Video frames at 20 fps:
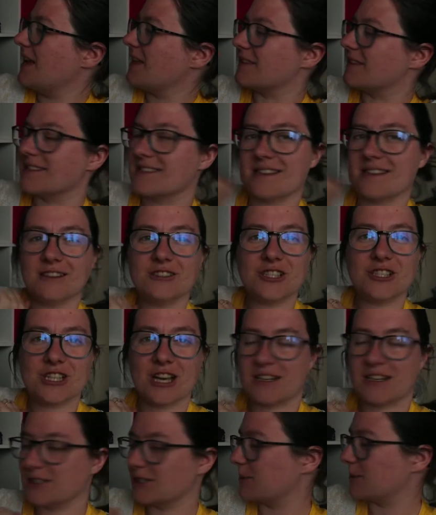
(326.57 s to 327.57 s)
the sun
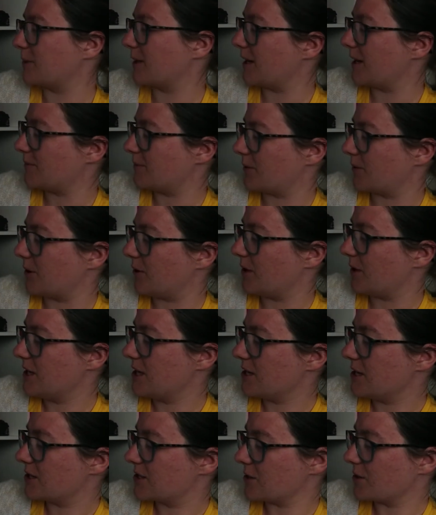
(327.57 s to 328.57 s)
shining on a plant pot
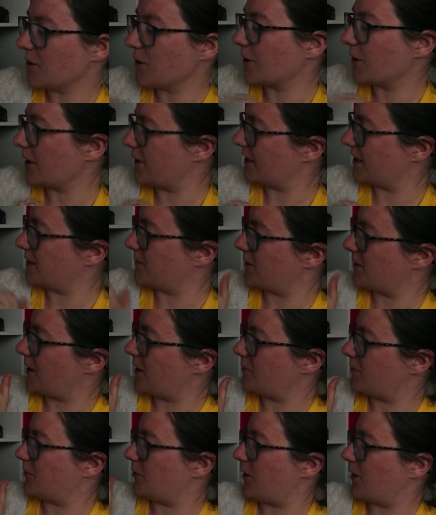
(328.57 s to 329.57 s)
soil going in the
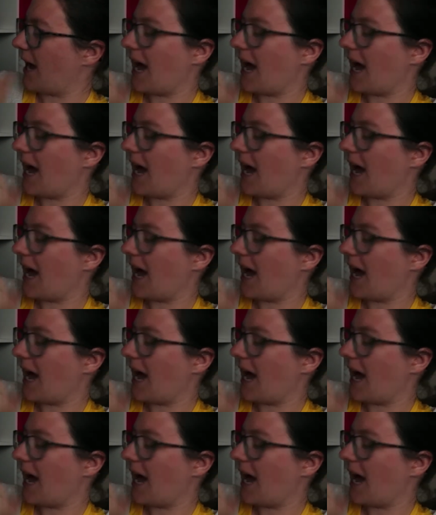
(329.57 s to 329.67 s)
plant pot